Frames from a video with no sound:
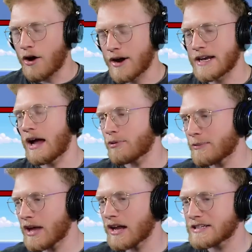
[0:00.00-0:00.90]
All right, I'm gonna
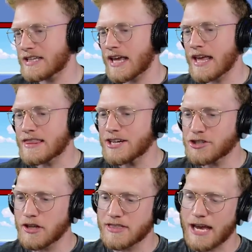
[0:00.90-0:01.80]
be honest, it
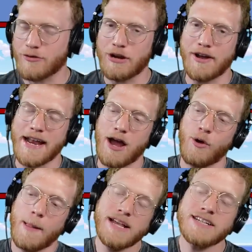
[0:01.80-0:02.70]
doesn't look that great right
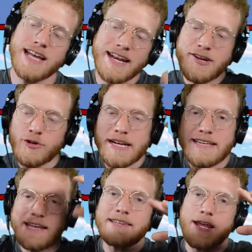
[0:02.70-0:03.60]
now because I didn't do any
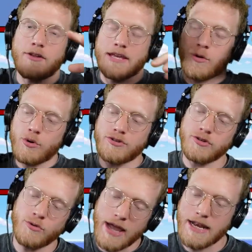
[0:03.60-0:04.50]
detailing or
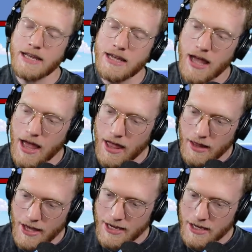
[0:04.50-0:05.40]
do any,
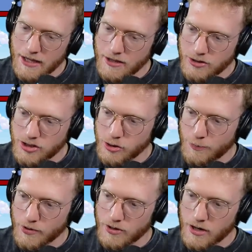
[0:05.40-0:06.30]
like,
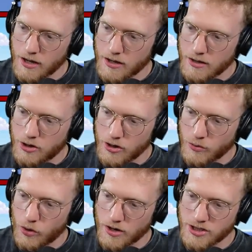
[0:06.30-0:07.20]
super good
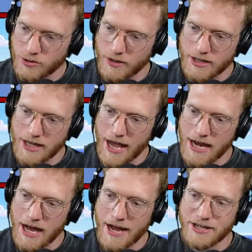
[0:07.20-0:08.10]
work to it
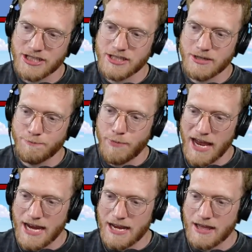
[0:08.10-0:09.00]
yet. I just
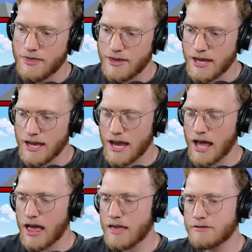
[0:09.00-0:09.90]
made the
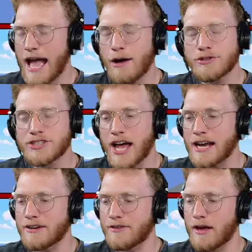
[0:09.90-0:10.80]

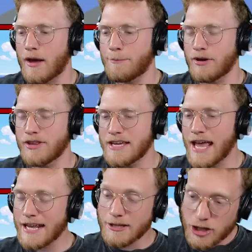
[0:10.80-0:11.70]
outside of the building,
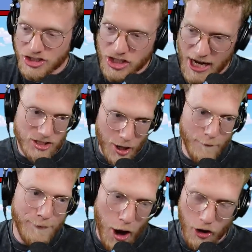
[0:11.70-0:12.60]
and it looks sick so
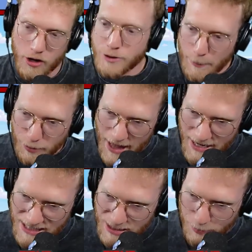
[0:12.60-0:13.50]
far. The
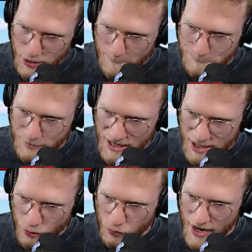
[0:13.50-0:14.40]
plan is to put a
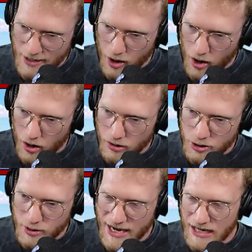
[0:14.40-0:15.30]
big red R.
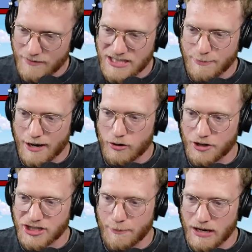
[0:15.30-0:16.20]
You can't even see my
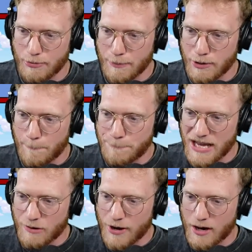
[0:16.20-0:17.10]
crosshair, but I'm gonna put a
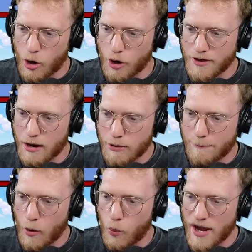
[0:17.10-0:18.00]
big red R there. I'm gonna
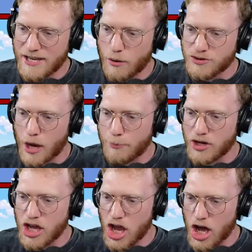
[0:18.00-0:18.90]
put windows up in
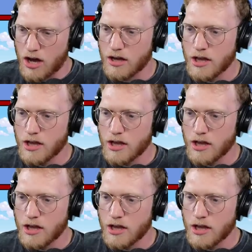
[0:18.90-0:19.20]
here.